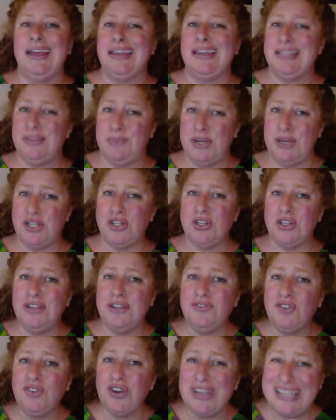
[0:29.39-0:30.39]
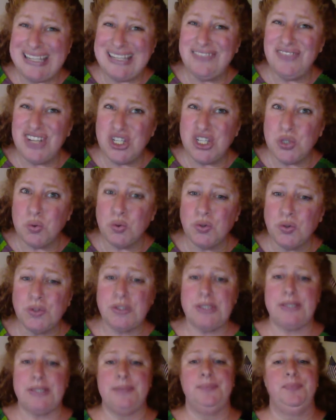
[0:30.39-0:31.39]
especially for
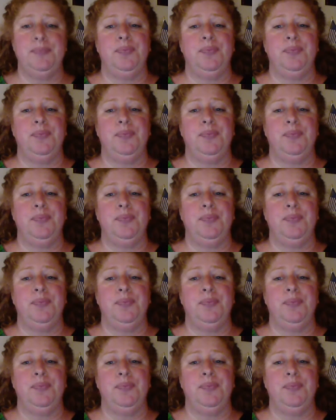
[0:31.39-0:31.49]
individuals.